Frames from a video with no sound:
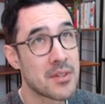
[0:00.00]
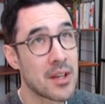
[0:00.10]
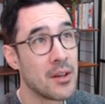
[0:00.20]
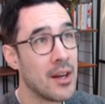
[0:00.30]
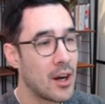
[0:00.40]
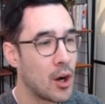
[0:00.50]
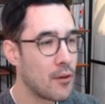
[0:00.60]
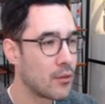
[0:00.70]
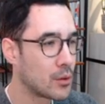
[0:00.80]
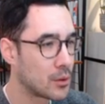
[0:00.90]
So
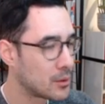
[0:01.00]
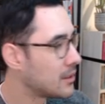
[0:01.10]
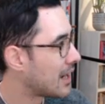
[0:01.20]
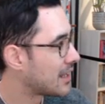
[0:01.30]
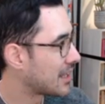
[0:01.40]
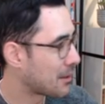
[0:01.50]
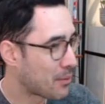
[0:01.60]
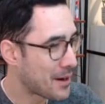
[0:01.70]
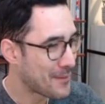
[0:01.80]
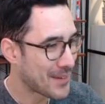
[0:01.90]
overall, I think the
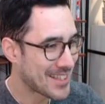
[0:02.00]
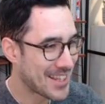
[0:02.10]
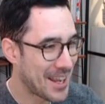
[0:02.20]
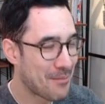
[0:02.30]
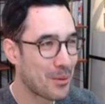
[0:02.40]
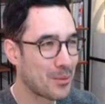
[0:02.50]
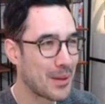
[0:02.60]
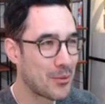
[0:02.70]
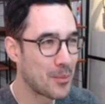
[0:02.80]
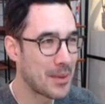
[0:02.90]
briefing today
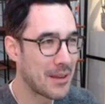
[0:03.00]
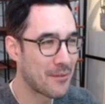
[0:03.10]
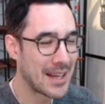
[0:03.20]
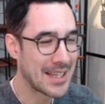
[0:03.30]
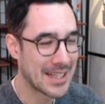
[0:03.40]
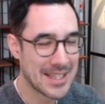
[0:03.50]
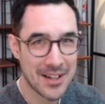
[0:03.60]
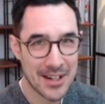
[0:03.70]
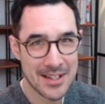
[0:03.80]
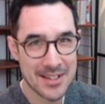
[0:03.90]
probably will be fairly
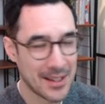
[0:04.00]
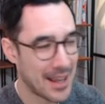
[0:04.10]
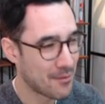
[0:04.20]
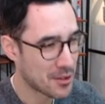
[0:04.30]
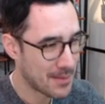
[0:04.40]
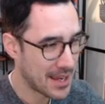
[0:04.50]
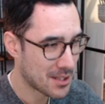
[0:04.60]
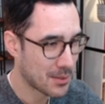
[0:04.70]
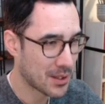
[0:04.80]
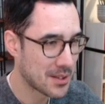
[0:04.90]
concise in that
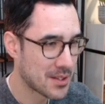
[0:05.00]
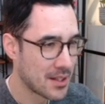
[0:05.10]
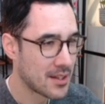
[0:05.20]
respect because